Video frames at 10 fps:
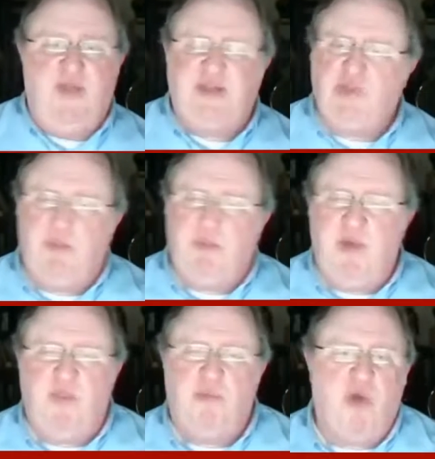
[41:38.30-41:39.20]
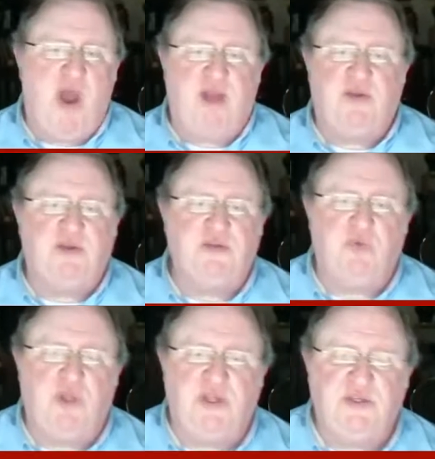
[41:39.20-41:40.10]
that's only been the
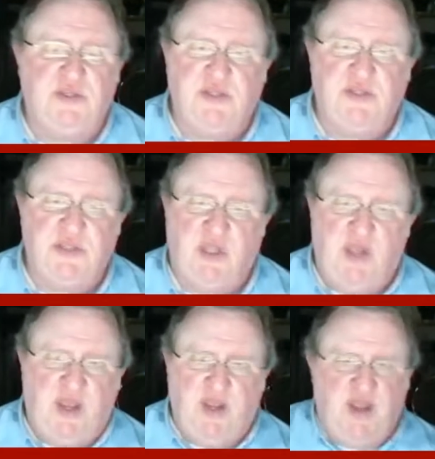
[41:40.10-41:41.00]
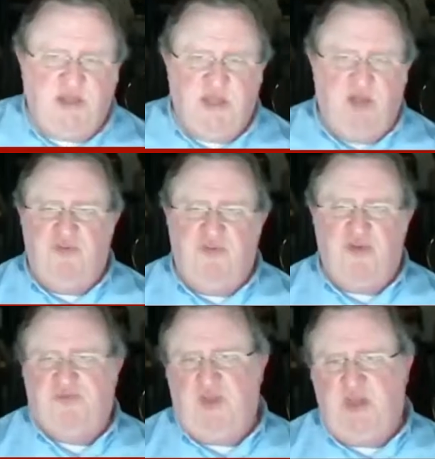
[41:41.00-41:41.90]
practice really since the late
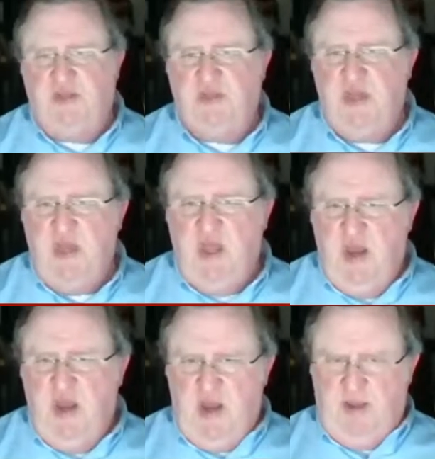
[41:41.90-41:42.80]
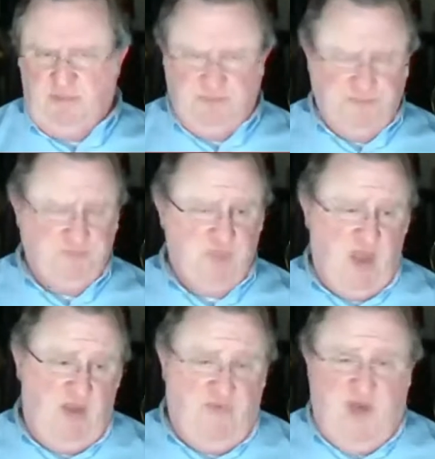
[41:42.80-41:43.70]
1950s. And
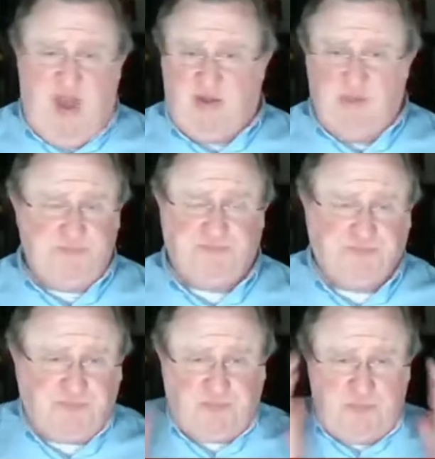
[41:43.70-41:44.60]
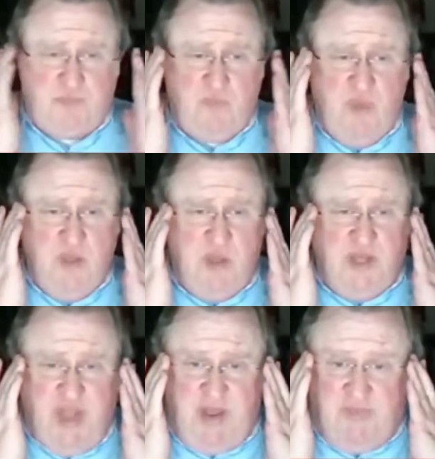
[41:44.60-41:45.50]
in fact,
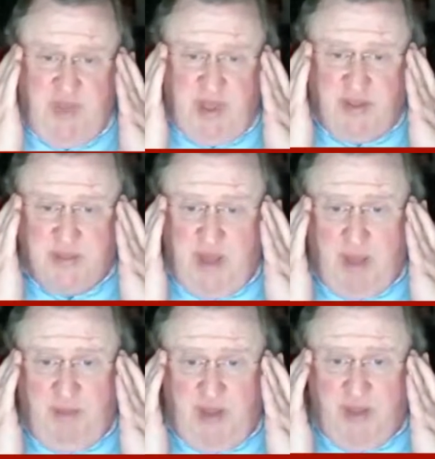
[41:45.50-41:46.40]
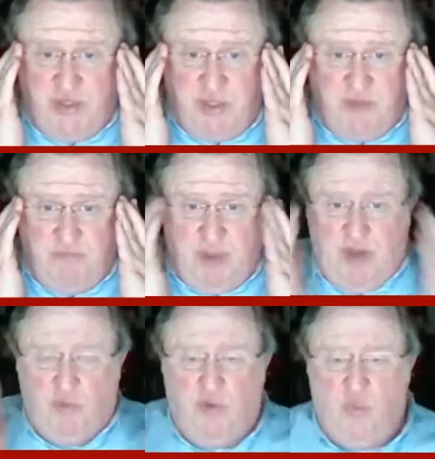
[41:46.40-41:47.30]
JFK's nomination of
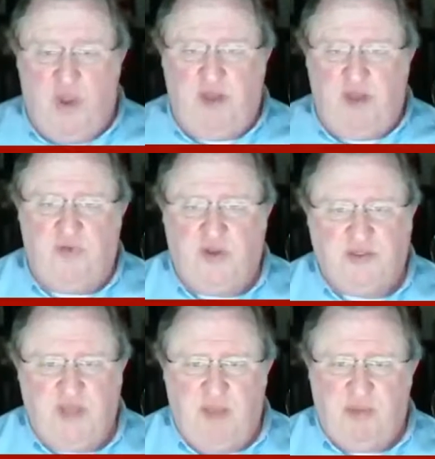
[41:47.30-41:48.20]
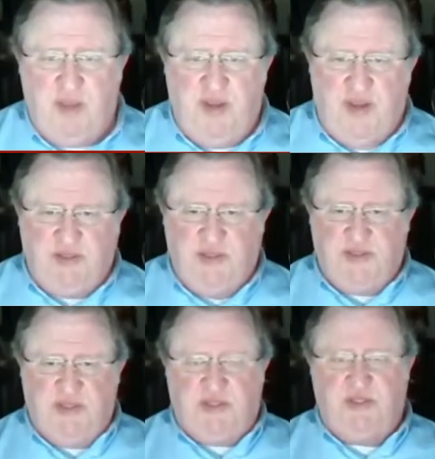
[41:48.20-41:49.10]
Byron White, for example, in
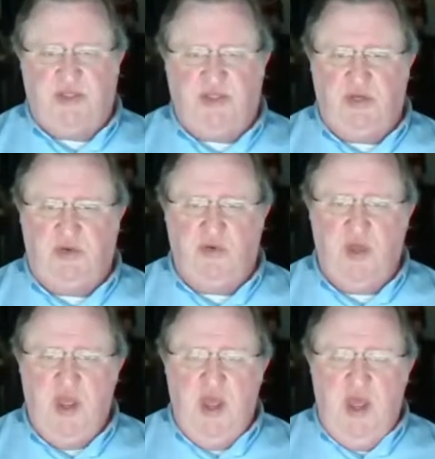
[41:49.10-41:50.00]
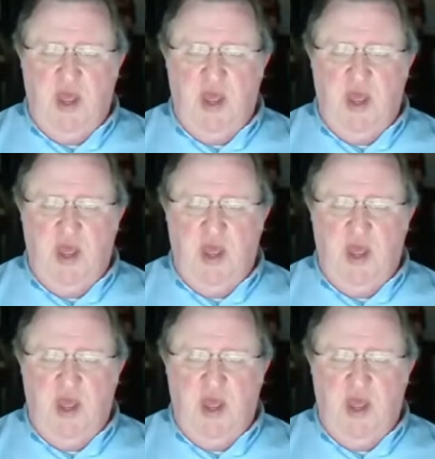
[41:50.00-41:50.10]
1962,